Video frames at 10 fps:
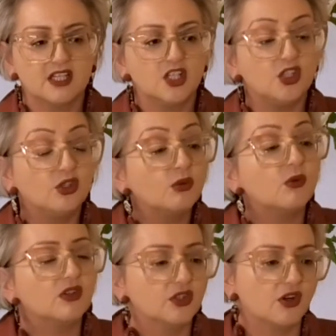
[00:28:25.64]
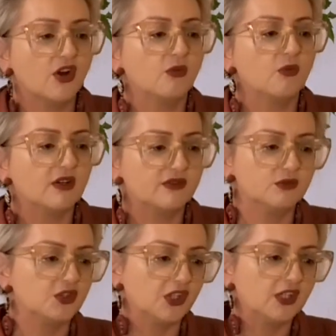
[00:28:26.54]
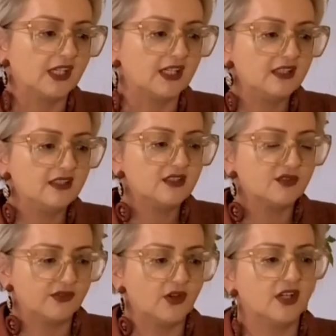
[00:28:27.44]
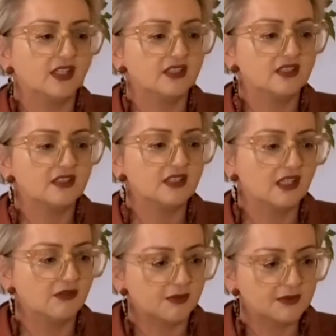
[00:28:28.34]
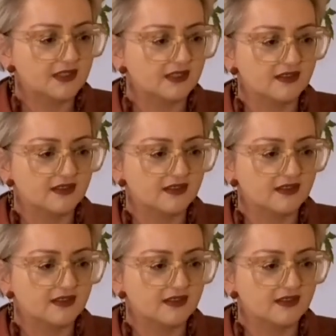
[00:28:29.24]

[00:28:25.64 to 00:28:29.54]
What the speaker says: You were on your own wonderful journey to find Jacqui Robertson.